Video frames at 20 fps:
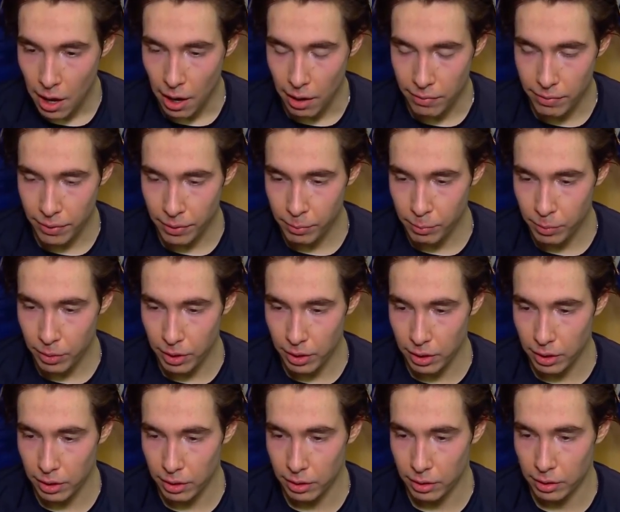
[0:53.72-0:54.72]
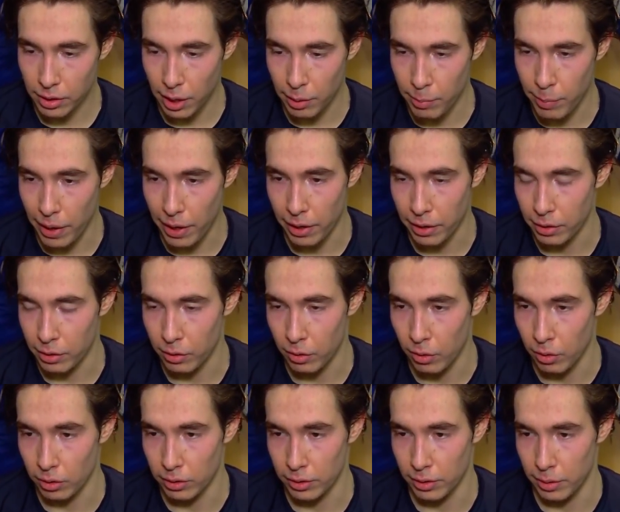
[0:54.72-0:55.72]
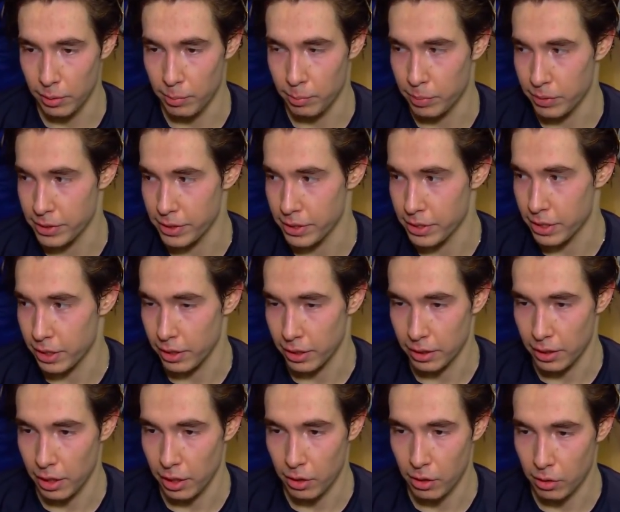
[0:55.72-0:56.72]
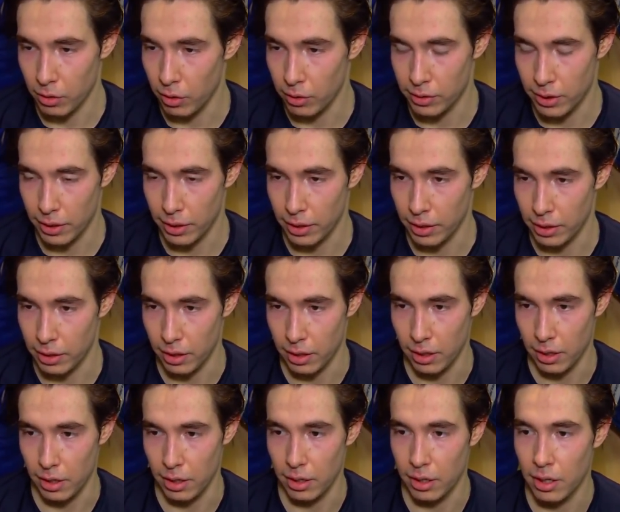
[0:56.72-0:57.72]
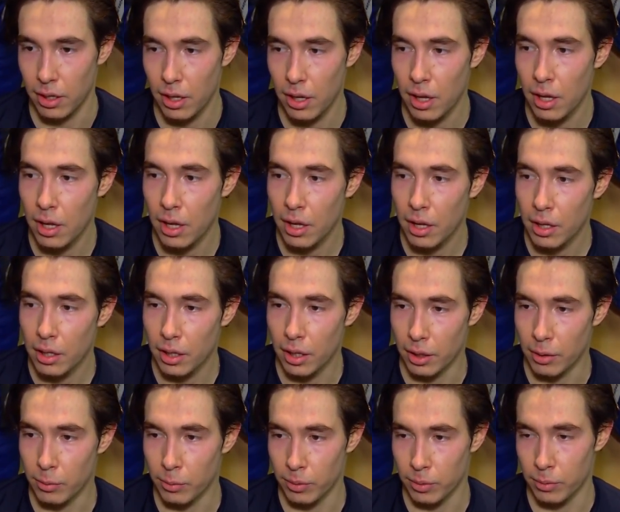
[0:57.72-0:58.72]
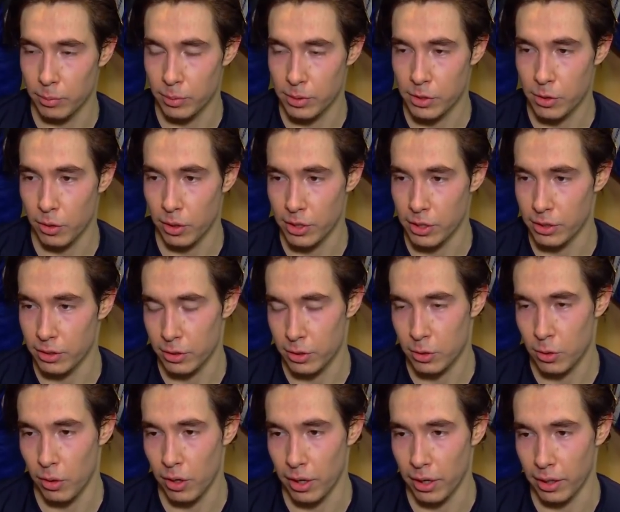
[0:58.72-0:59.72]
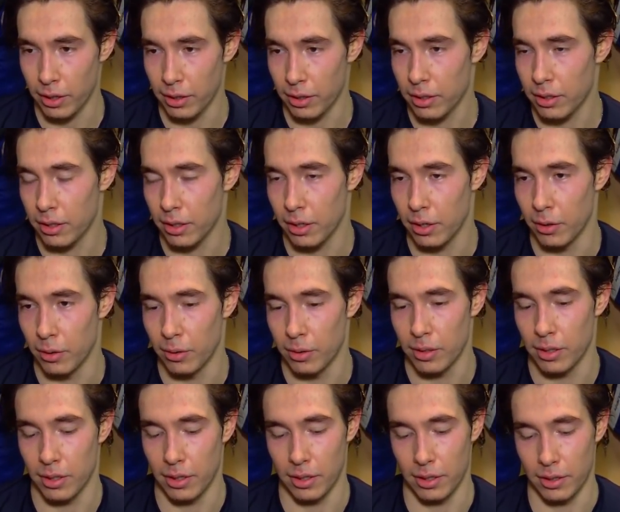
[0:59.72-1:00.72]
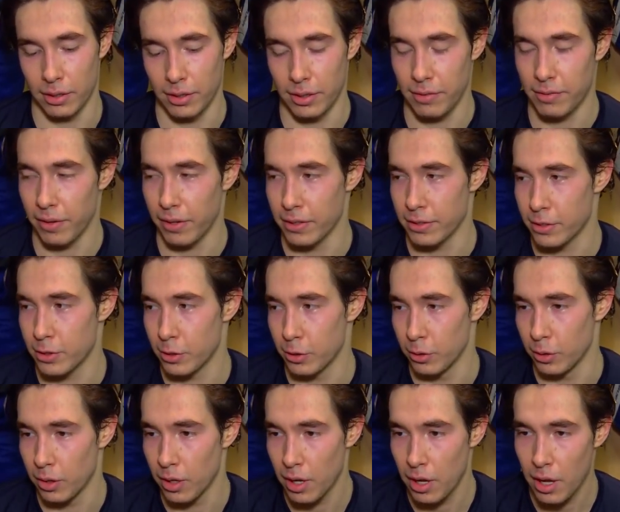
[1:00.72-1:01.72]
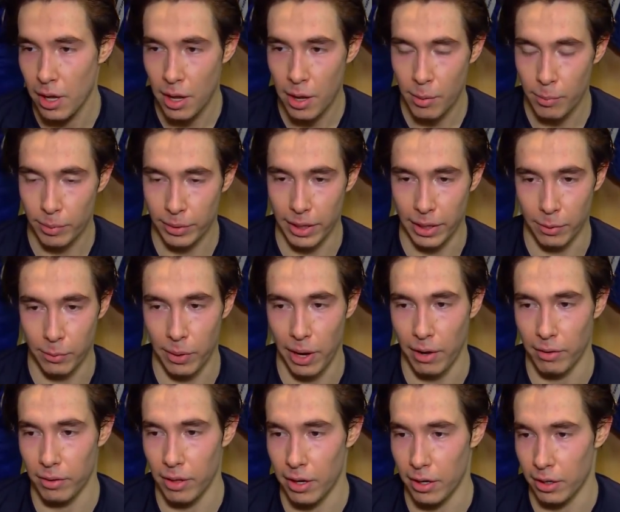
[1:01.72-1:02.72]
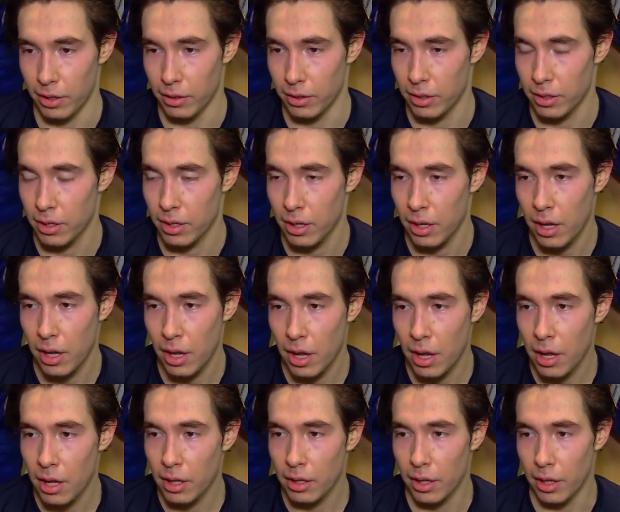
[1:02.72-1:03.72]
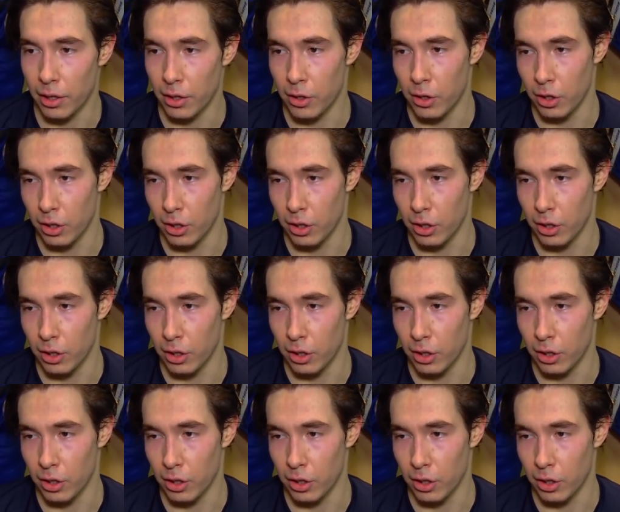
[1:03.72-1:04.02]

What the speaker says: I think we got better in all the positioning, like goaltending, like we're scoring, you know, defense too. But like we have a lot of like